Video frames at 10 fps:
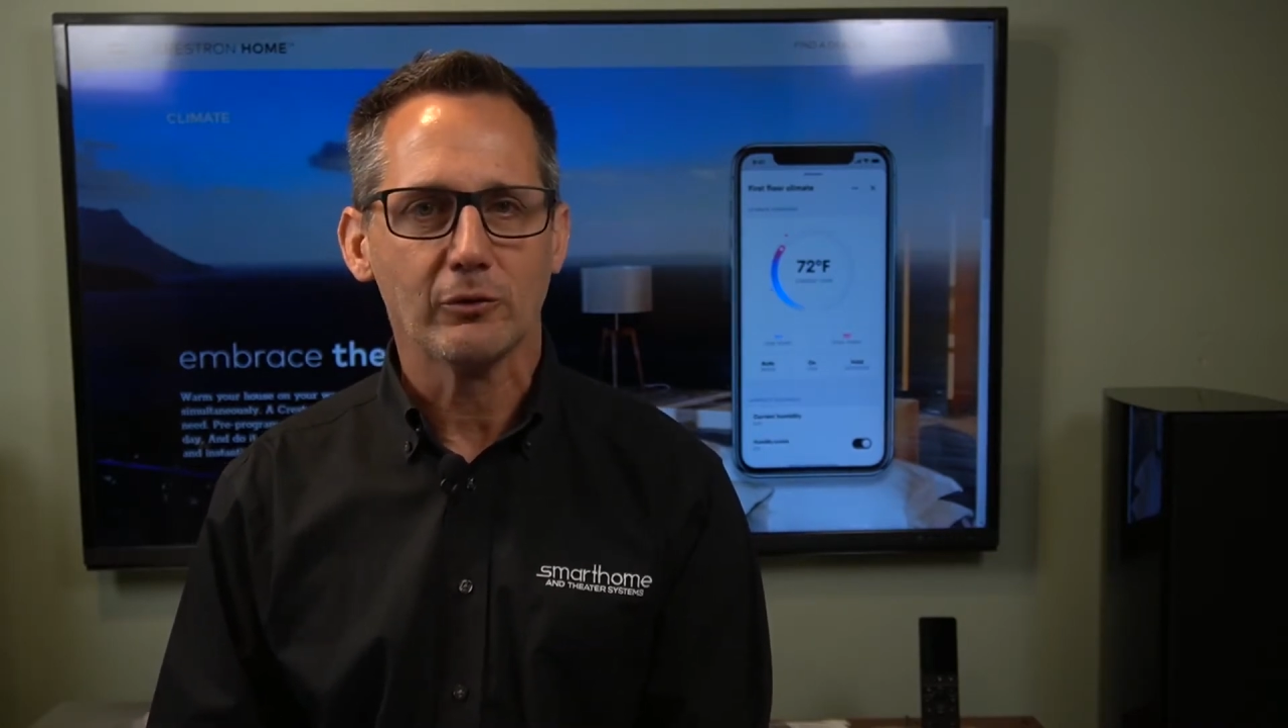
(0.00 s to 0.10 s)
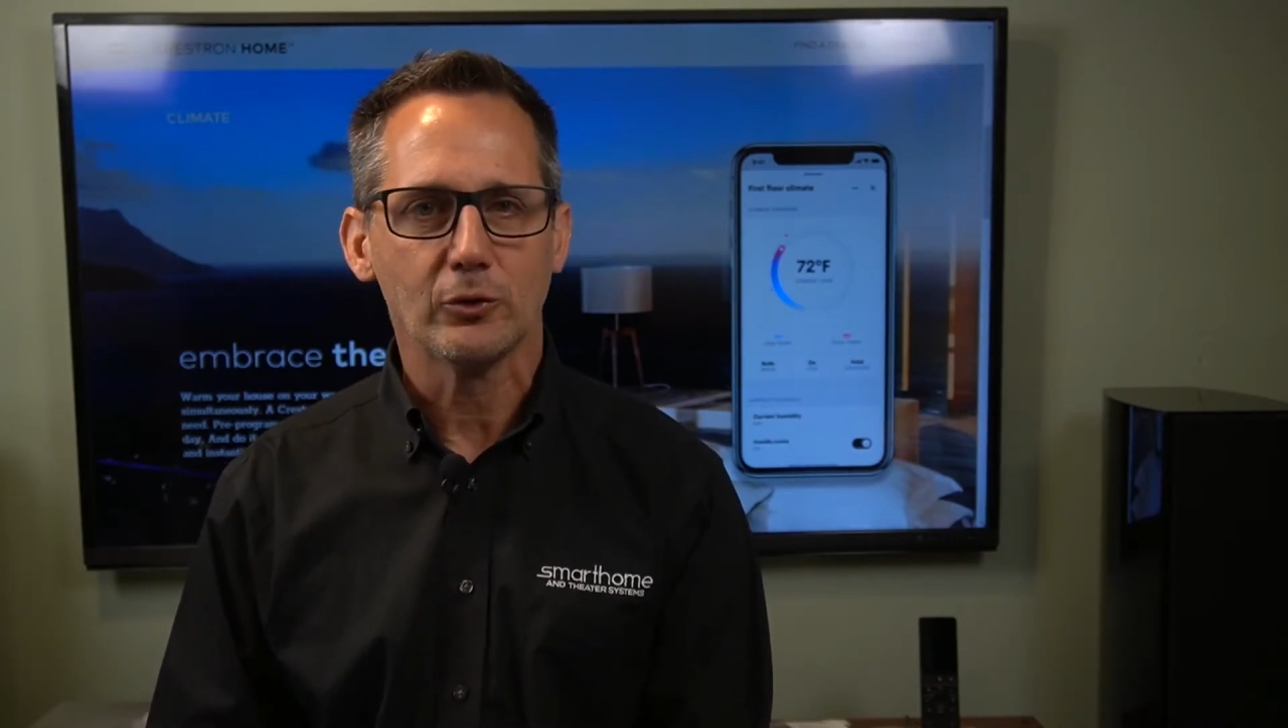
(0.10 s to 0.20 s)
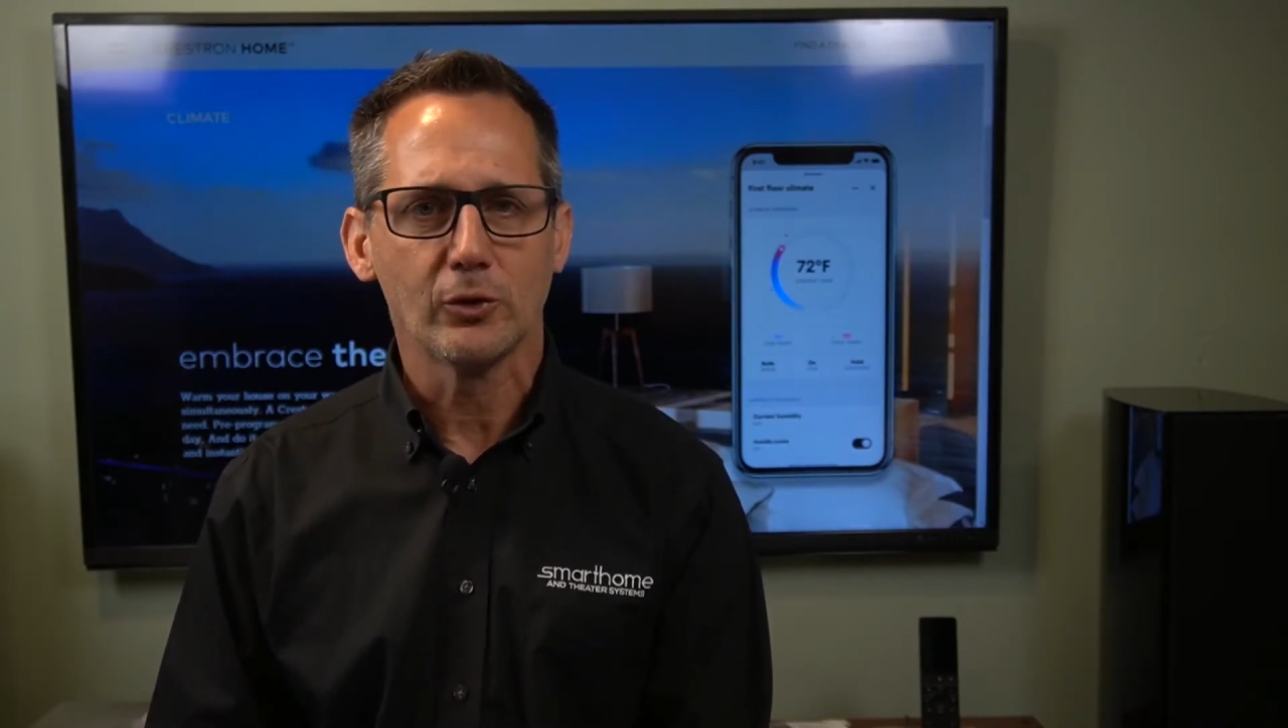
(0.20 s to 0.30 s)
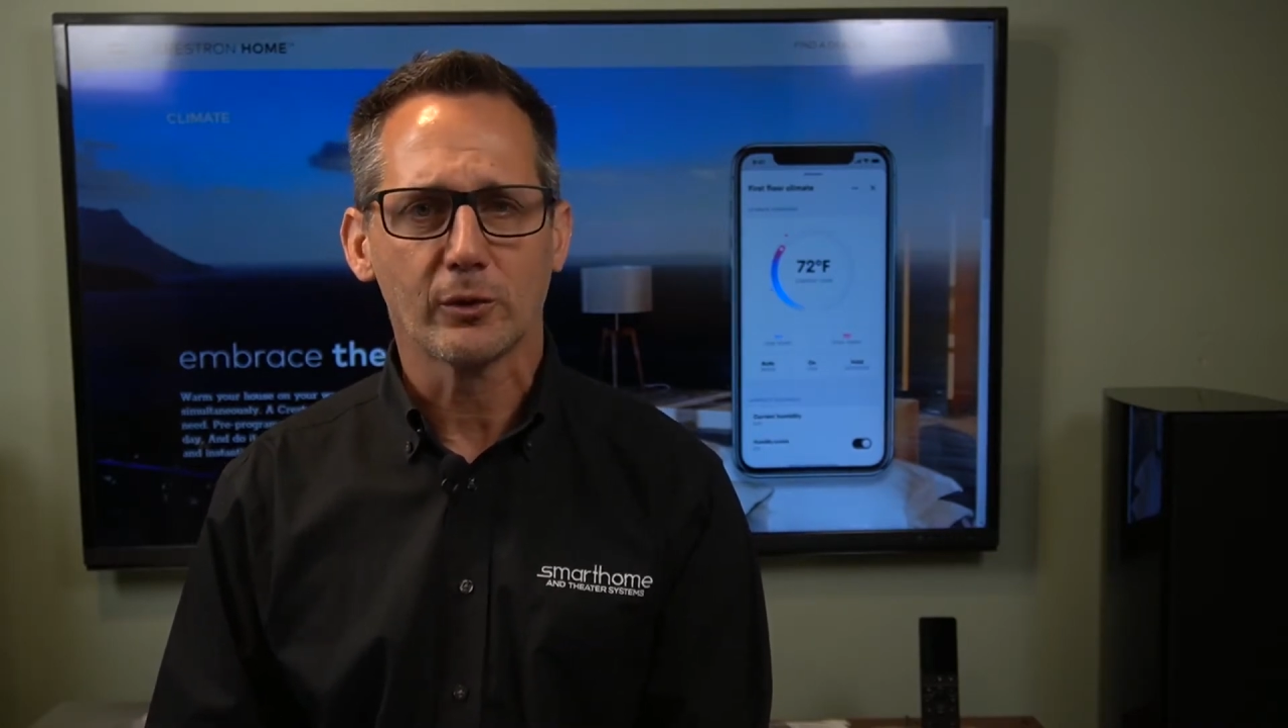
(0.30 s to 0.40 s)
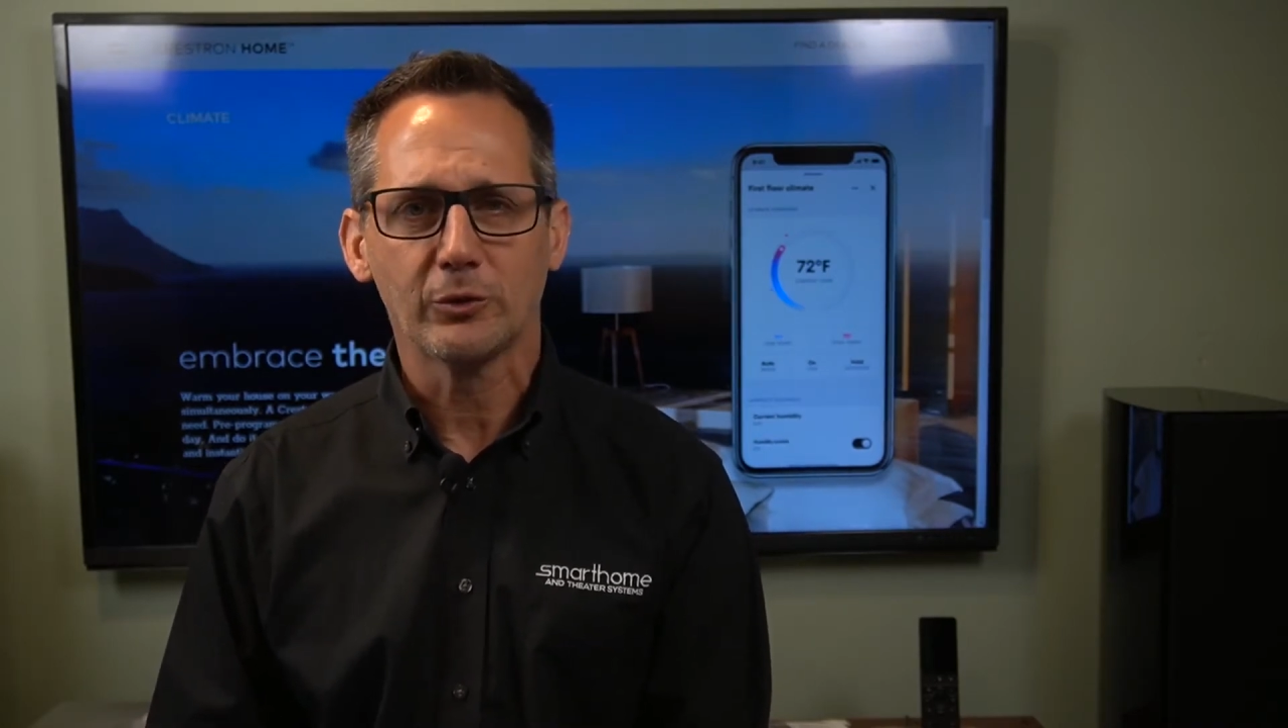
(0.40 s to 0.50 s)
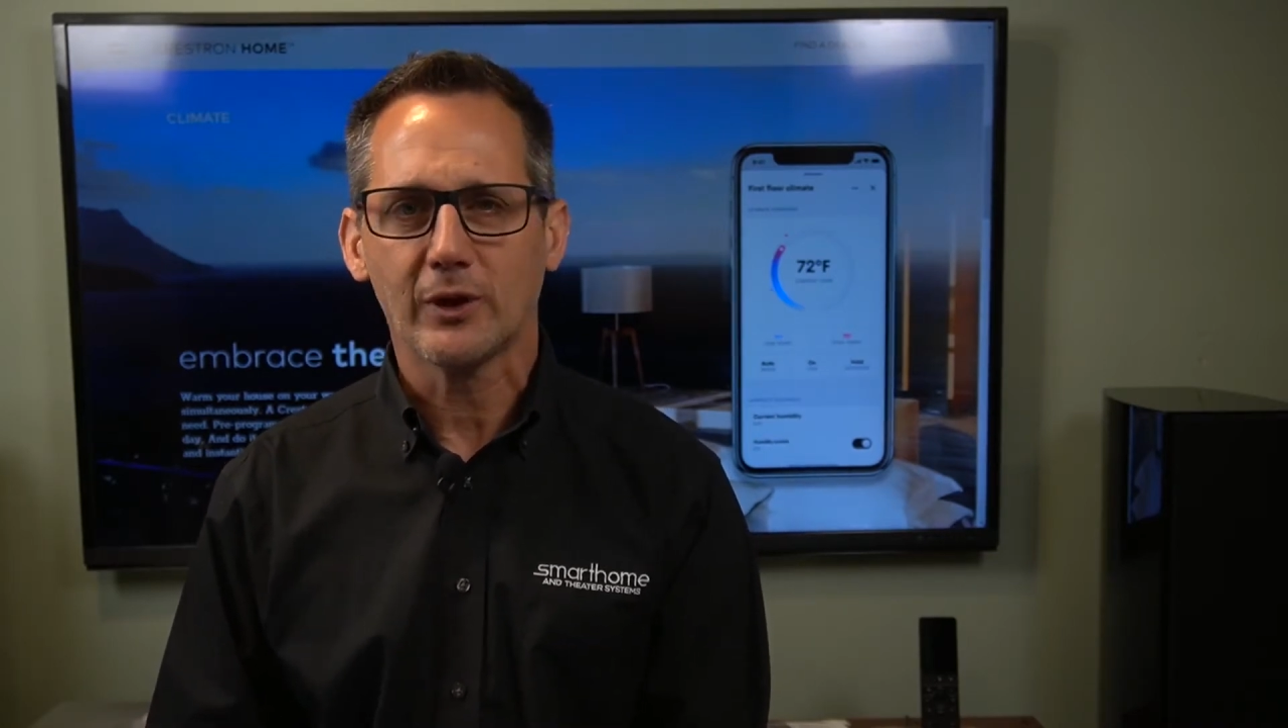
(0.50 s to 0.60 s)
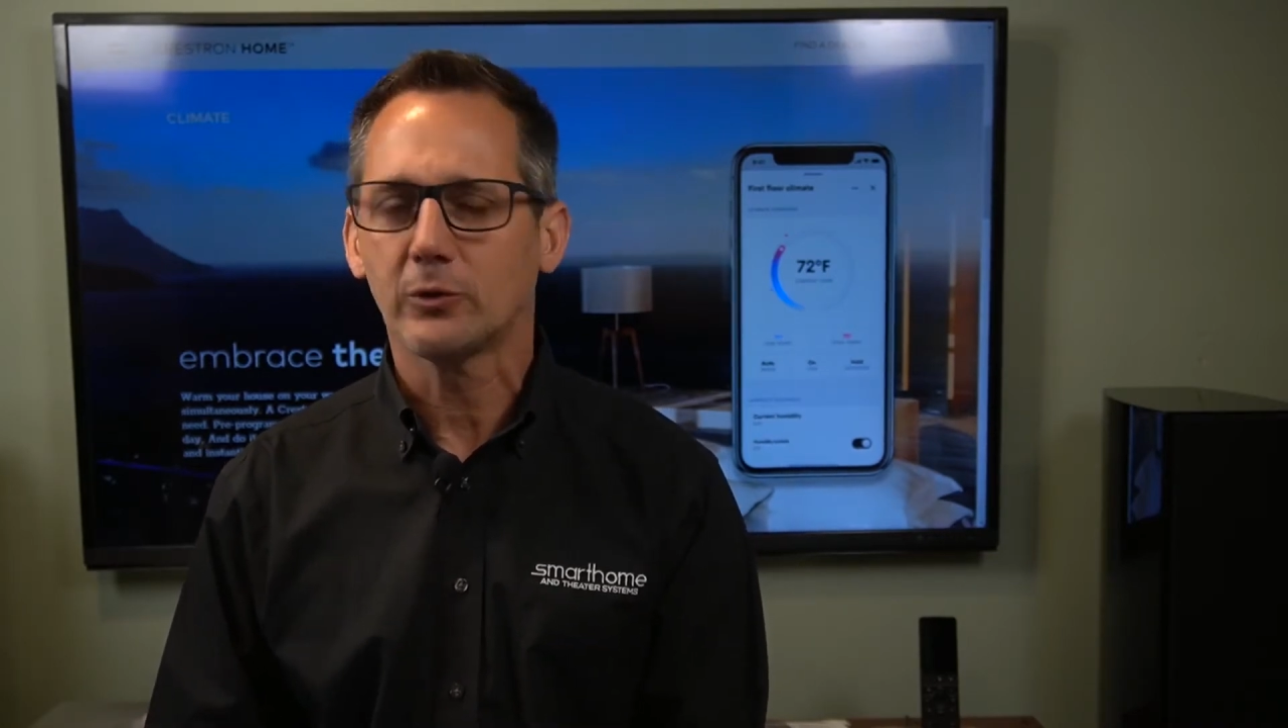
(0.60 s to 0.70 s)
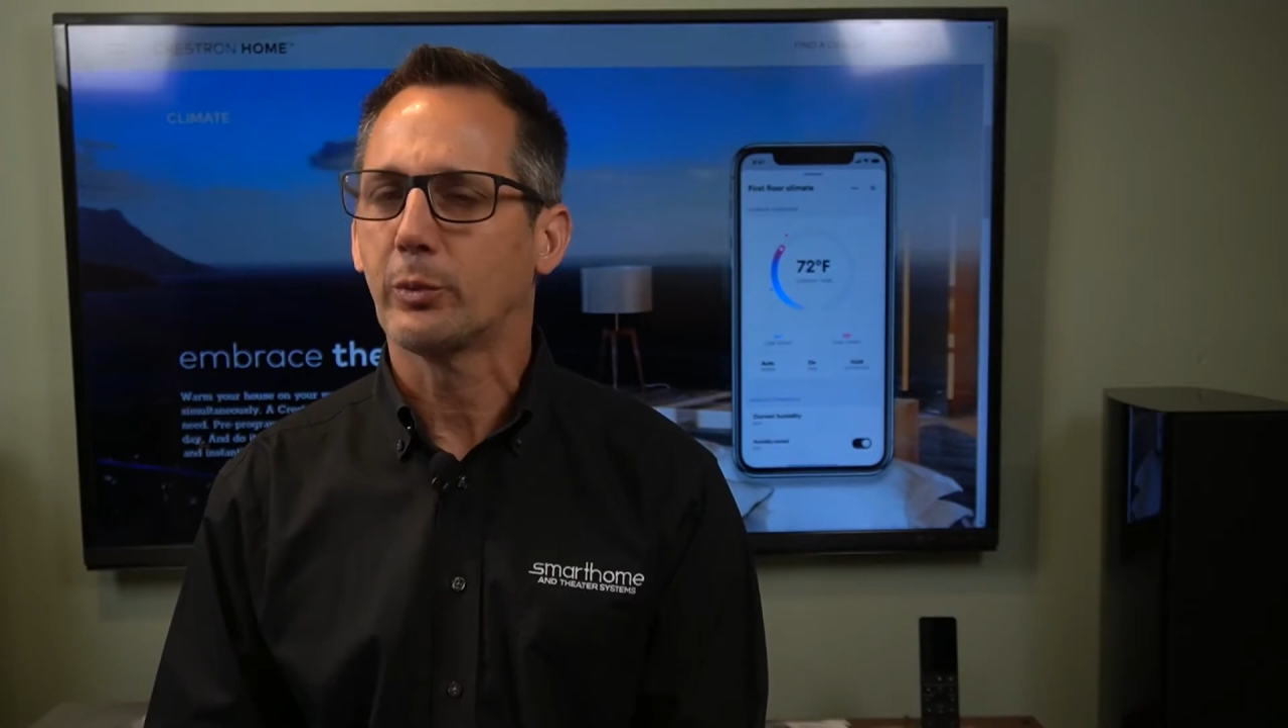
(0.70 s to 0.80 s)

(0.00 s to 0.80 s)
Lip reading: 2 thermostats,